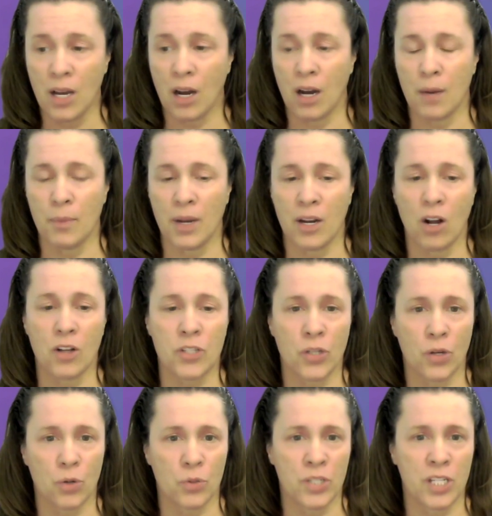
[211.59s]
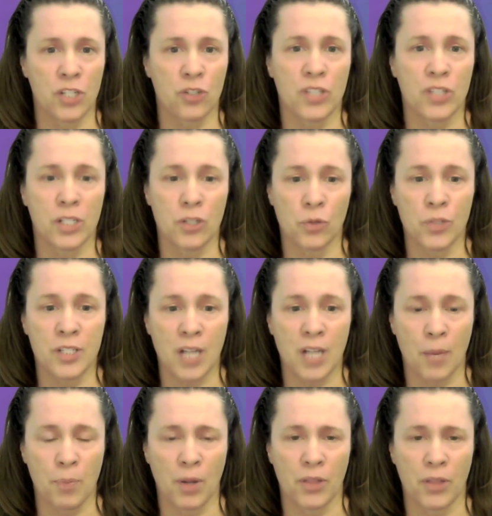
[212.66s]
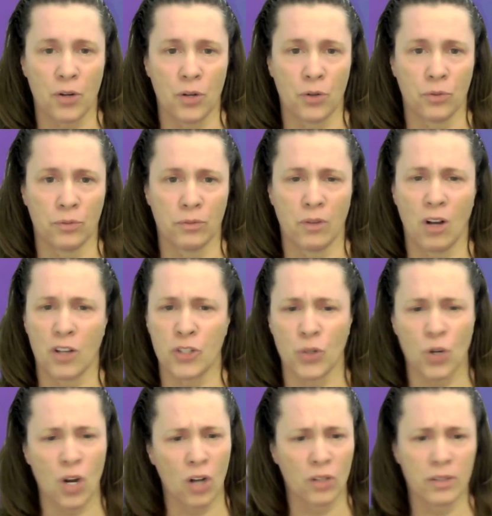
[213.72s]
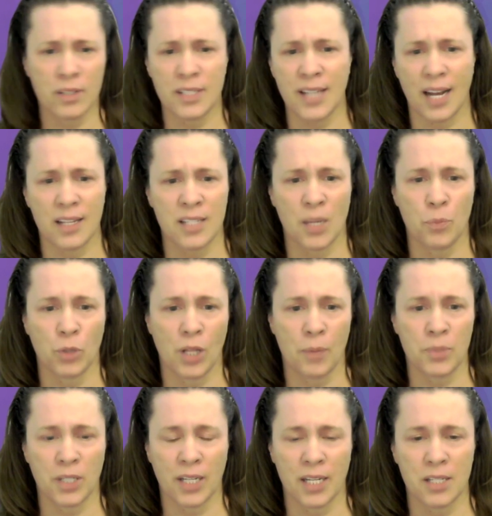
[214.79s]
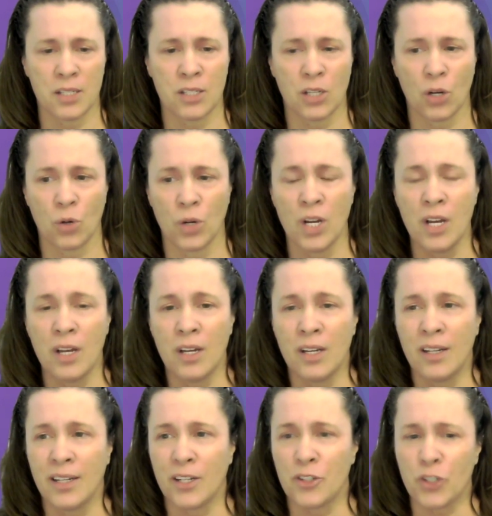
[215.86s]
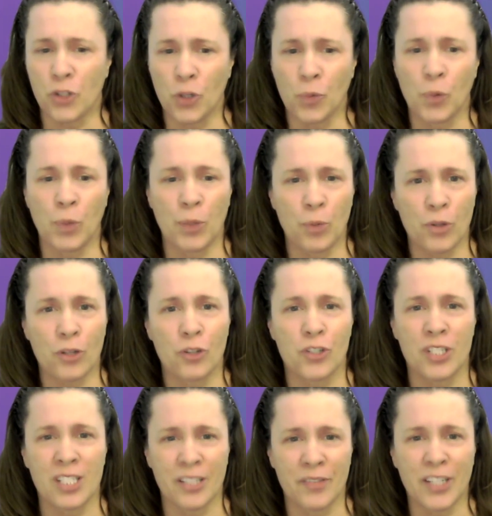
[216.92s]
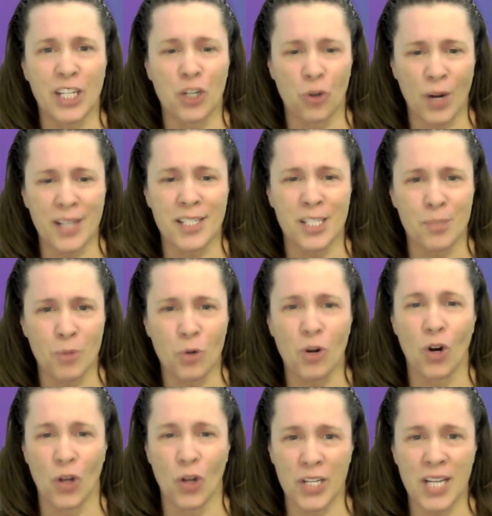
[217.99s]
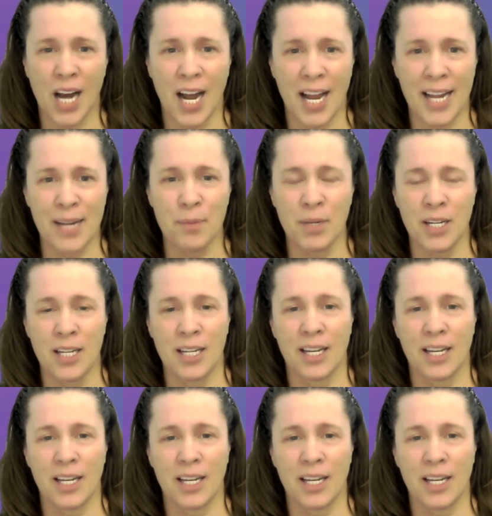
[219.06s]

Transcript: And also seizures that don't stop on their own, also called status epilepticus. So here's a group of people that are just living in crisis mode all the time.